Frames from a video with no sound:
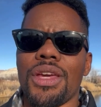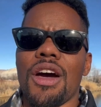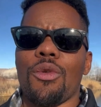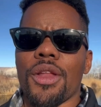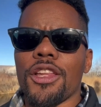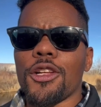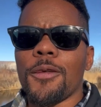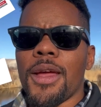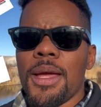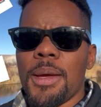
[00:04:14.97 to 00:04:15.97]
You have one of the
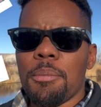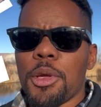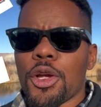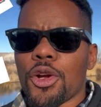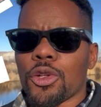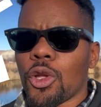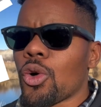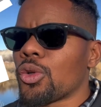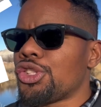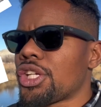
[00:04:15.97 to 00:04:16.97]
bigger
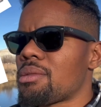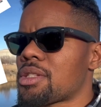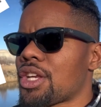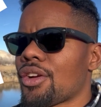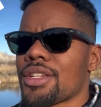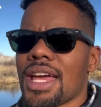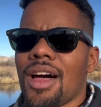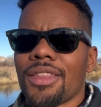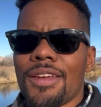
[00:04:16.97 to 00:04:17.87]
local gyms here in town.